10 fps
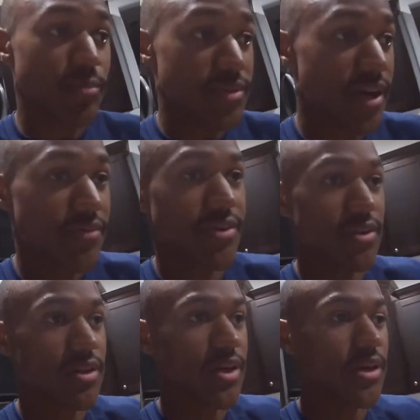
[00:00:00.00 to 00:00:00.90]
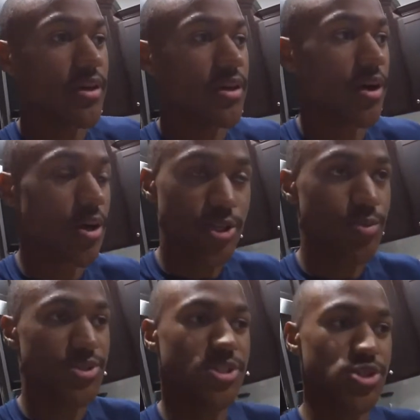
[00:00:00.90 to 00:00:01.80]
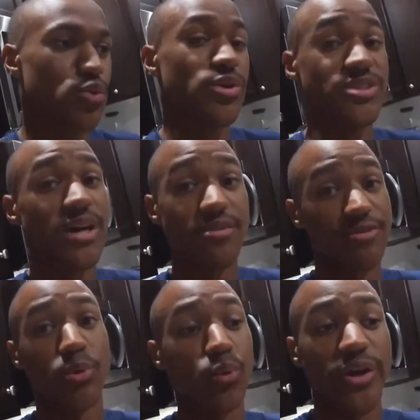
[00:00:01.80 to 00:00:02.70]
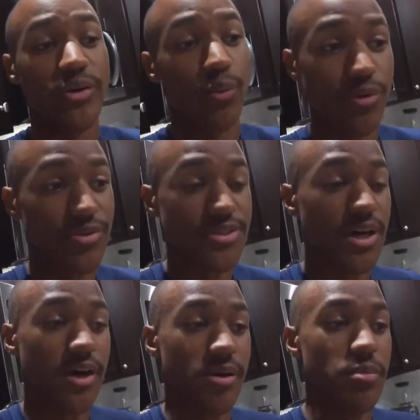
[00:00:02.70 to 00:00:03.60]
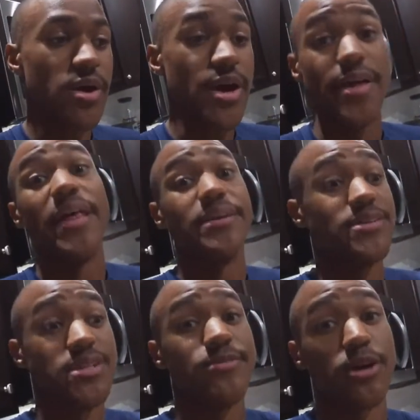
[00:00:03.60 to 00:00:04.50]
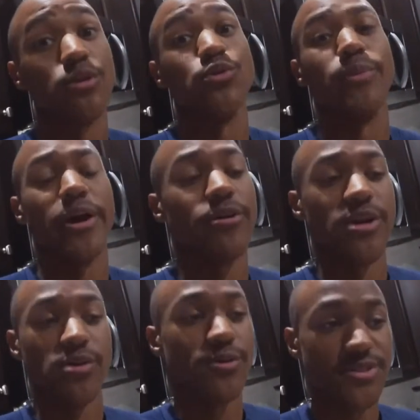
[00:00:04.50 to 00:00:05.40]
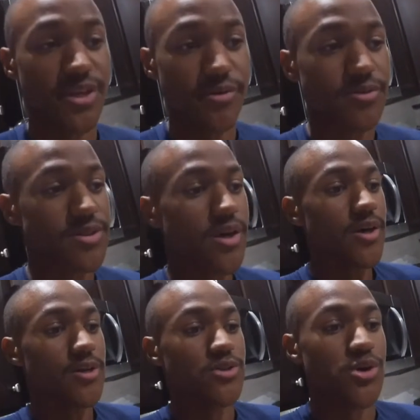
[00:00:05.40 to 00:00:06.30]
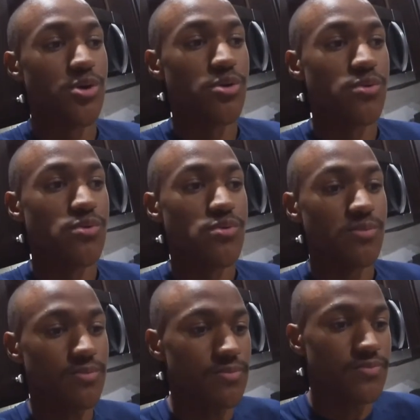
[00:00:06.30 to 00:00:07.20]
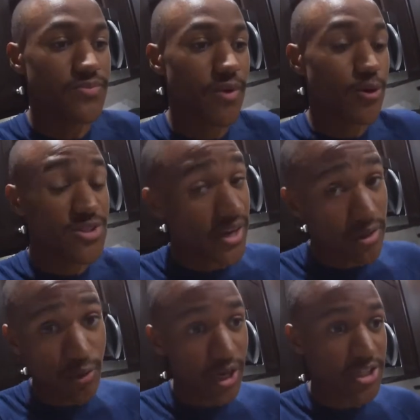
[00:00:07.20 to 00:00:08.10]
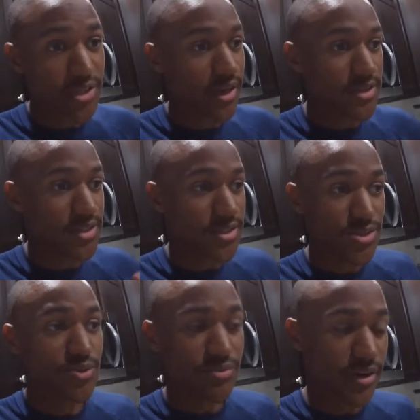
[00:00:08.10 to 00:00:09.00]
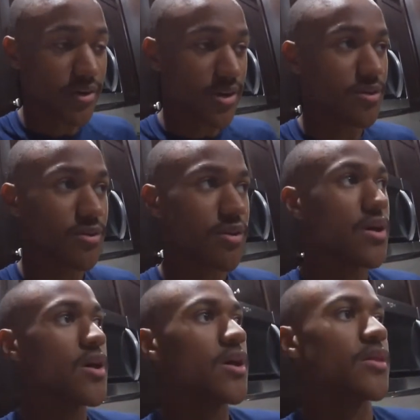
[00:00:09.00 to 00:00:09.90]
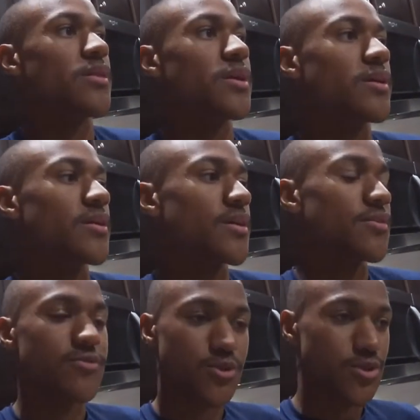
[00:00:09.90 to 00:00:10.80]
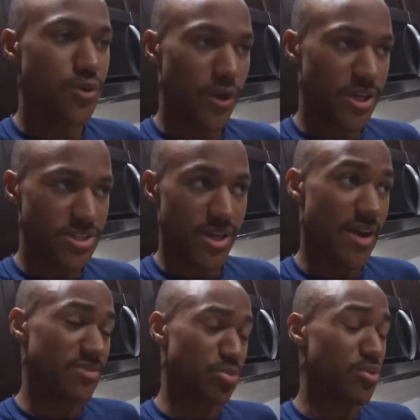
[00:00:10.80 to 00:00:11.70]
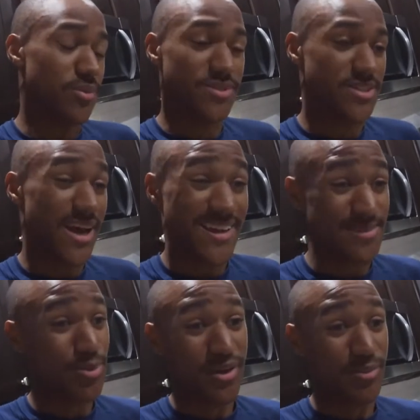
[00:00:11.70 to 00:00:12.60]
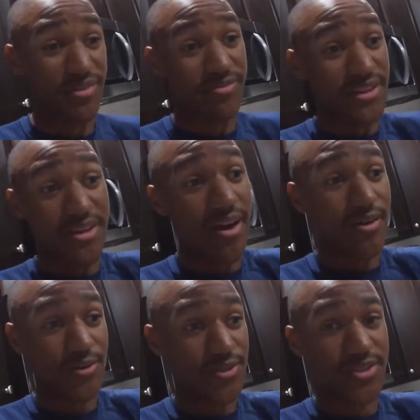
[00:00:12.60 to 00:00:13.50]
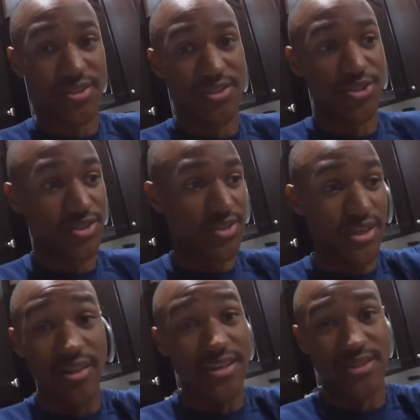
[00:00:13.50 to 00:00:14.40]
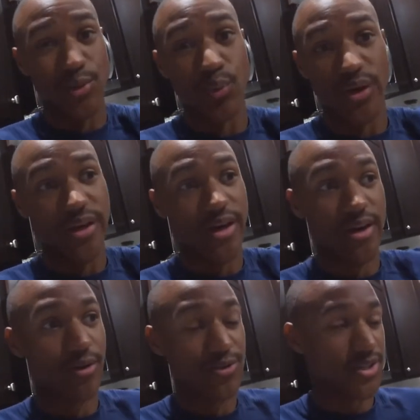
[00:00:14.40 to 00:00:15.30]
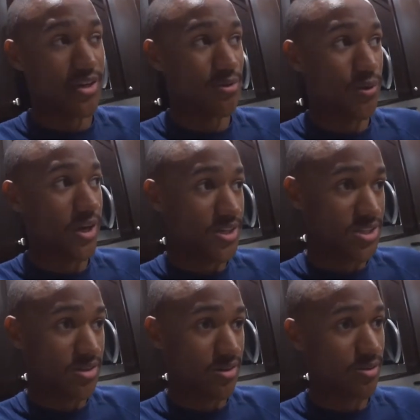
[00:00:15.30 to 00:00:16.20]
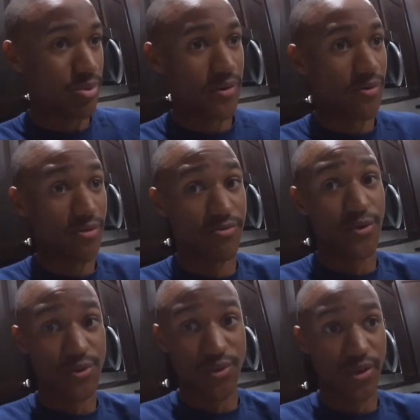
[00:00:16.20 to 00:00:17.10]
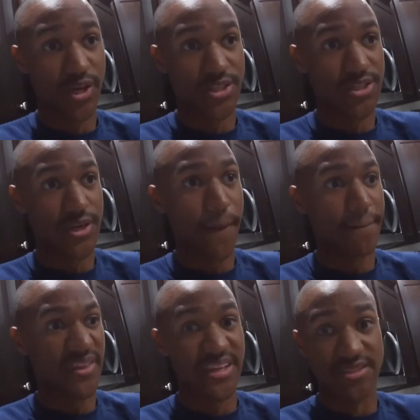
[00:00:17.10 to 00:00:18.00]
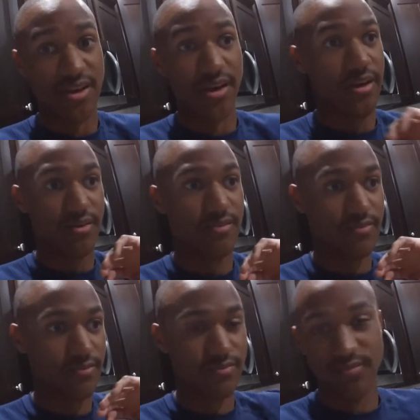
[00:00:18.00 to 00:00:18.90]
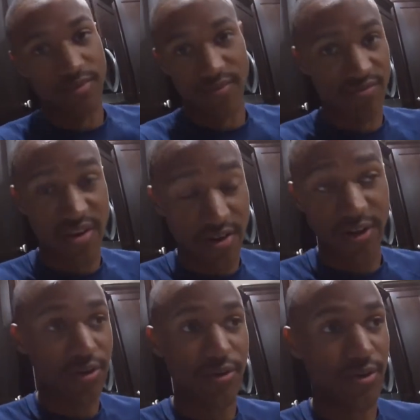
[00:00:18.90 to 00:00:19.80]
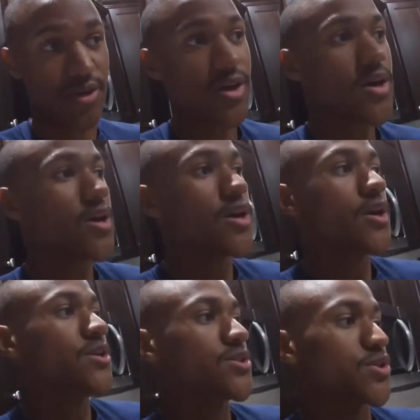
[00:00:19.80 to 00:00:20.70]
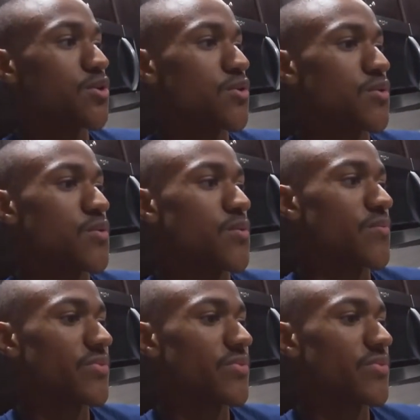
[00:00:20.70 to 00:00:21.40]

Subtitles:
definitely 100% sure it's not from a week worth of time, and that doesn't even include my credit card sales. So our second location, like I said, is doing very good. The first location, I have to pull up the stats, but I mean, $50 just in less than a week at our second location compared to our first location is like very good. So